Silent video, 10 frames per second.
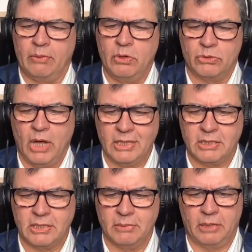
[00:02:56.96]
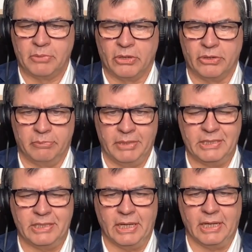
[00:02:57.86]
you talked about Alberta and
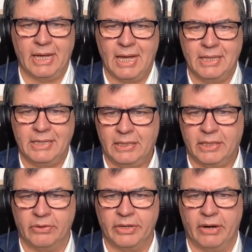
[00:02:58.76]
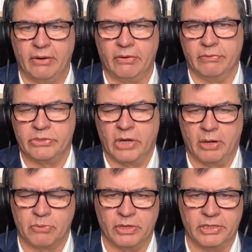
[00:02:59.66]
BC, and I think their narratives
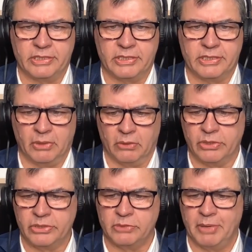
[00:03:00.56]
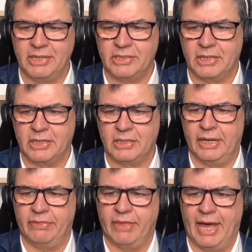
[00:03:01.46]
are pretty similar, which is
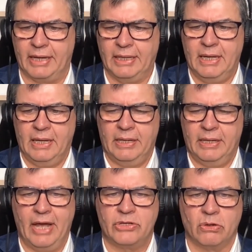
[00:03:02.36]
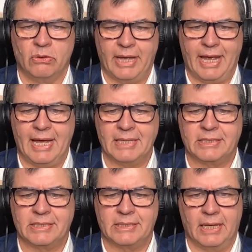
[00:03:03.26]
basically that natural
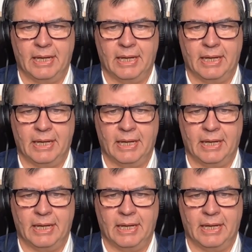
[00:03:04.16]
gas,